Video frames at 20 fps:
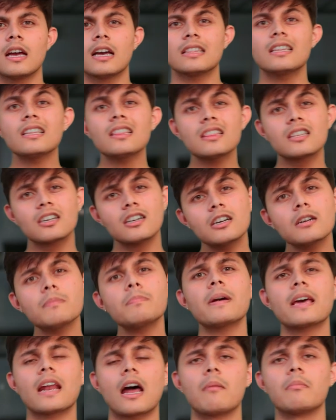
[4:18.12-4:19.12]
The third
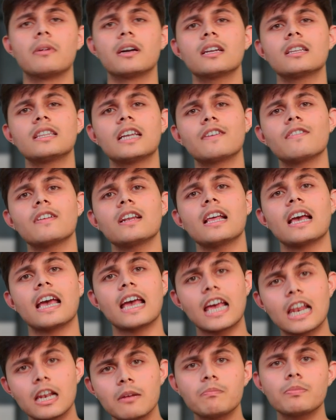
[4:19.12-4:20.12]
parameter that will
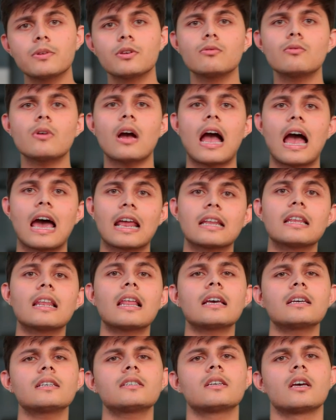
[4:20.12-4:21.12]
help you
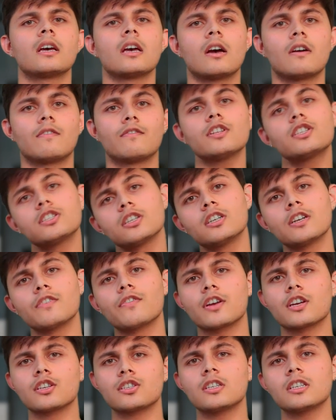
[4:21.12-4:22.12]
analyze which
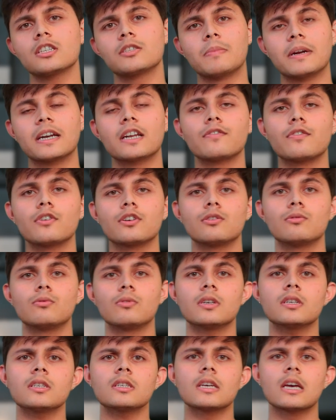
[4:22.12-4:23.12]
certification is better for you
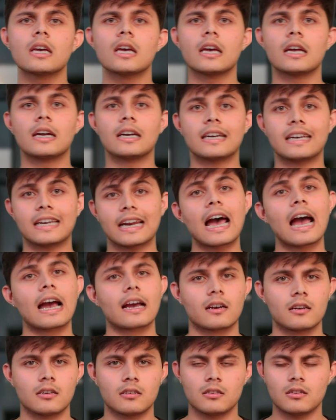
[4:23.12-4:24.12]
is
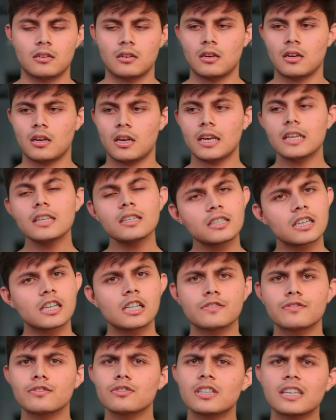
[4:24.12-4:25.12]
track. In
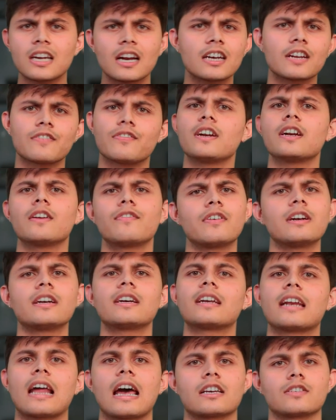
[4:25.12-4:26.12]
Salesforce, there are
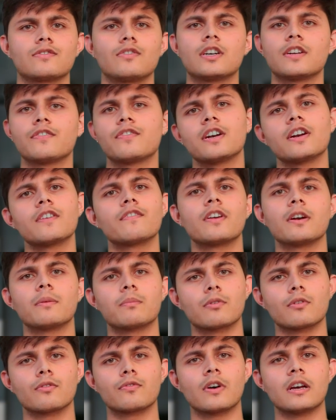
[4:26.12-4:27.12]
different tracks for different
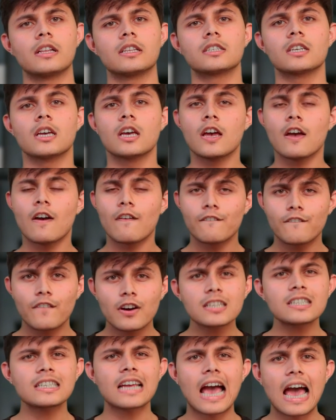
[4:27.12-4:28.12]
profiles.
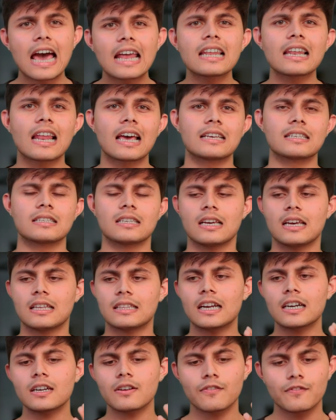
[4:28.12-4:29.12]
First, analyze
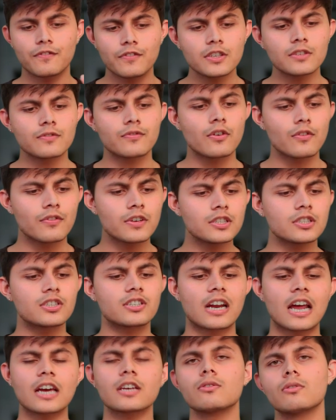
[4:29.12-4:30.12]
that for which
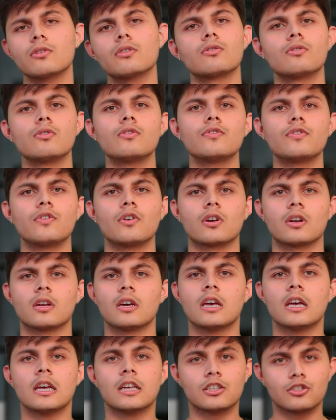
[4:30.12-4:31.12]
track you want to go for.
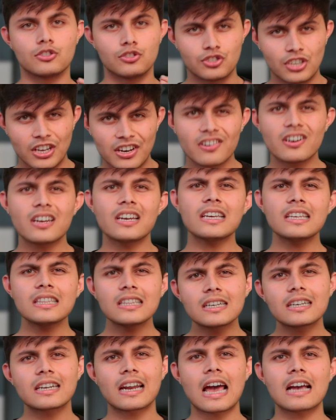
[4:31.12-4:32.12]
Generally,
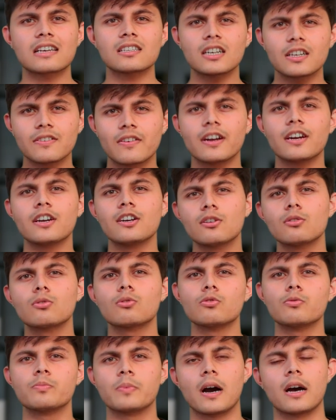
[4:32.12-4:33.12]
the tracks are divided into
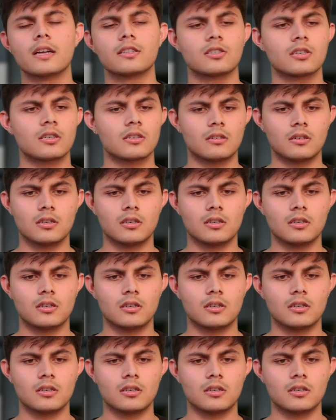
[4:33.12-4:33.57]
two parts.